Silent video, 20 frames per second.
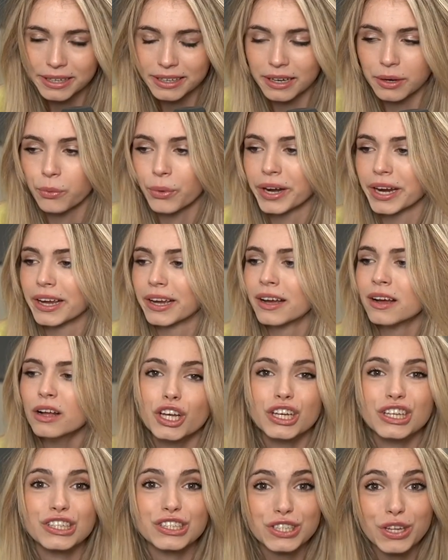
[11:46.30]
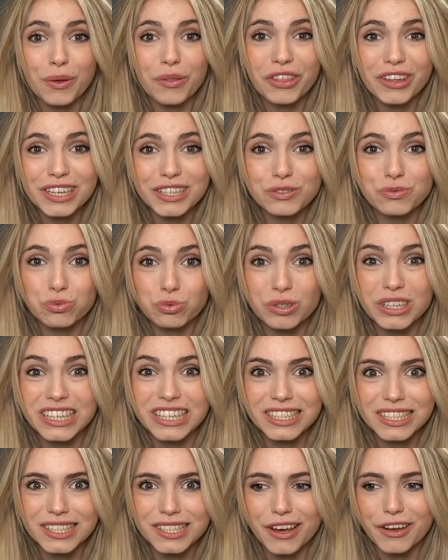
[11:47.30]
winning. So this
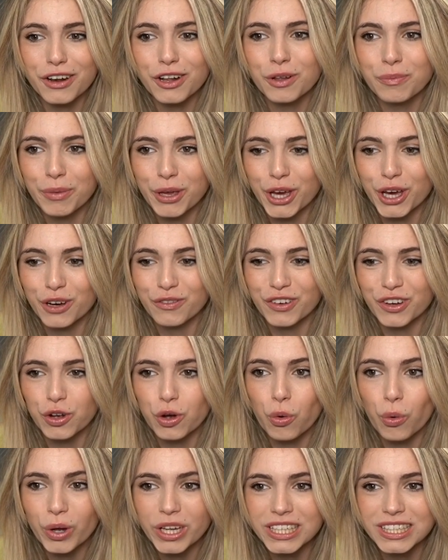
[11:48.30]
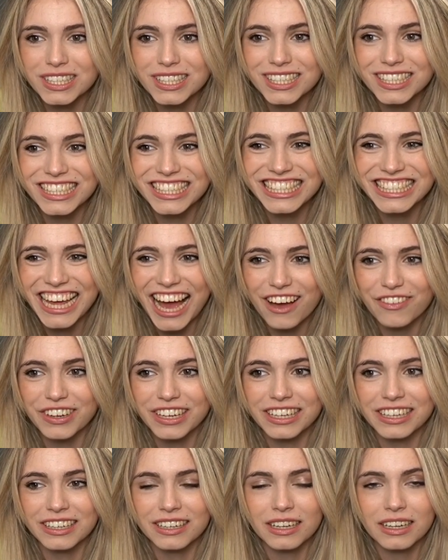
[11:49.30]
really subtle move, queen
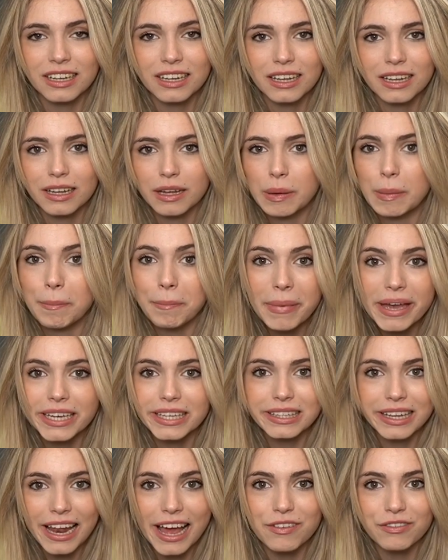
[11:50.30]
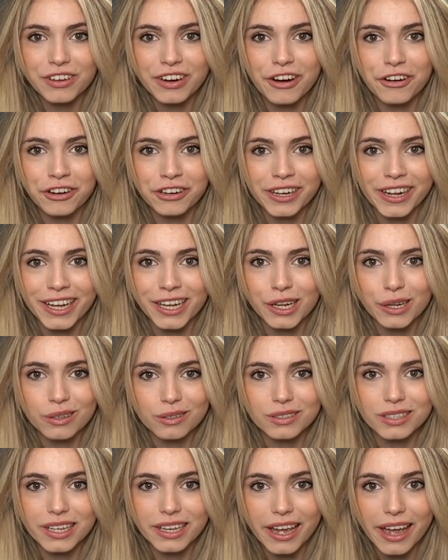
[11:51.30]
c7, made Levin Aronian
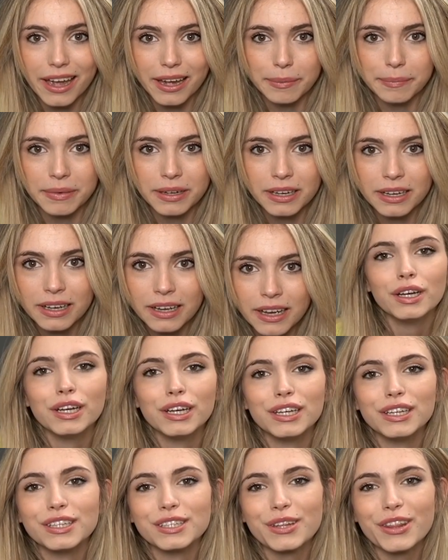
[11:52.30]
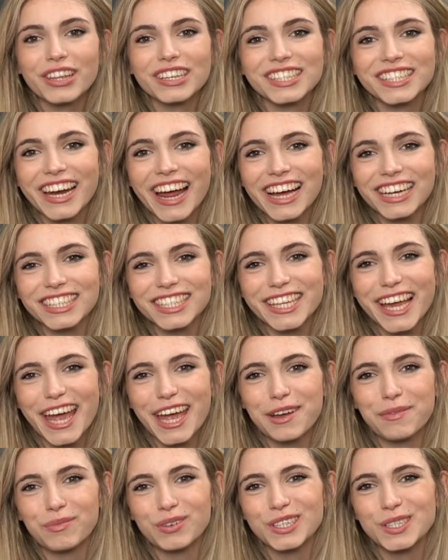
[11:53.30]
lose the game. So this next
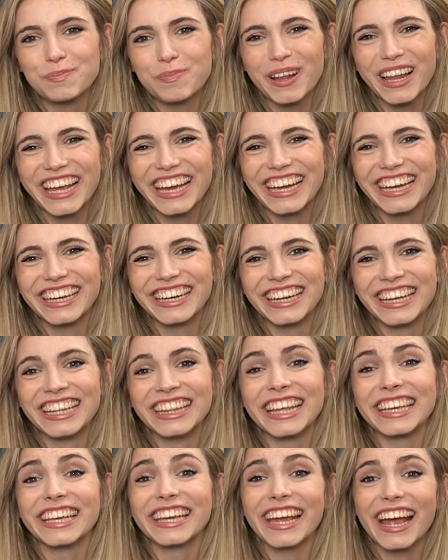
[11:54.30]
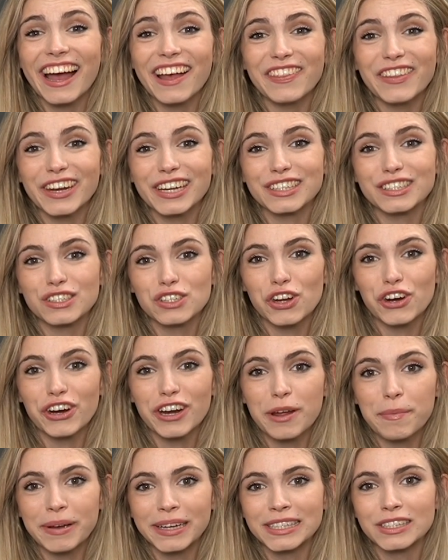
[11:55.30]
game was played in the Candidates
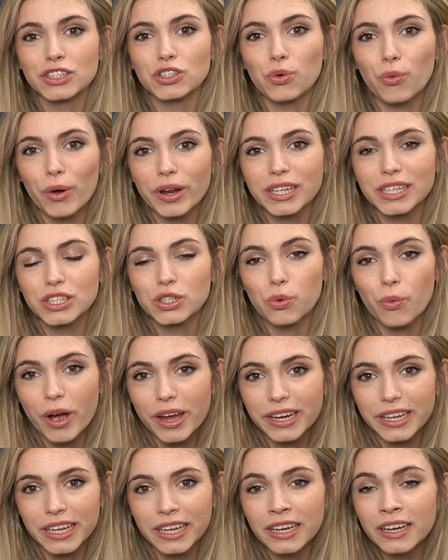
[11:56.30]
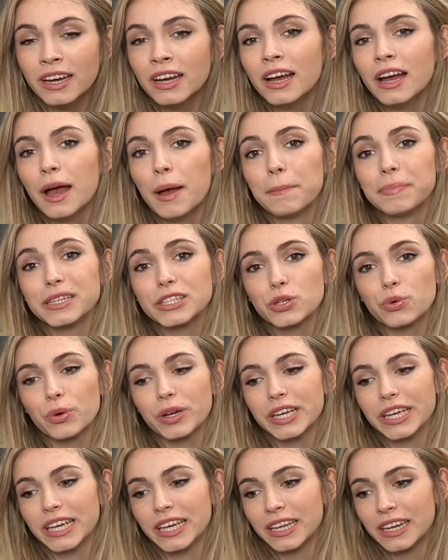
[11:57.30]
Tournament 2020
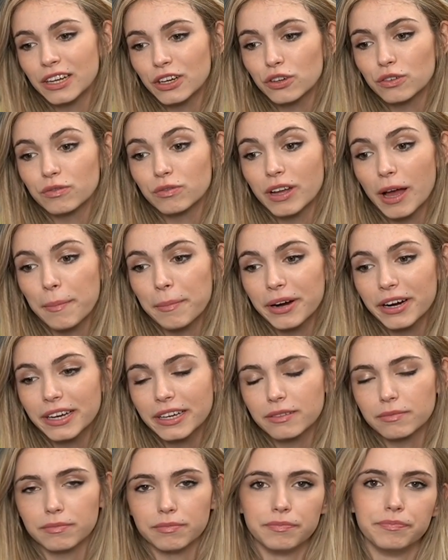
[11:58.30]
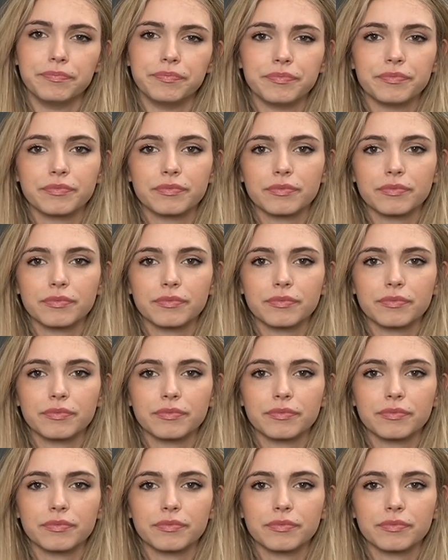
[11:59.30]
between American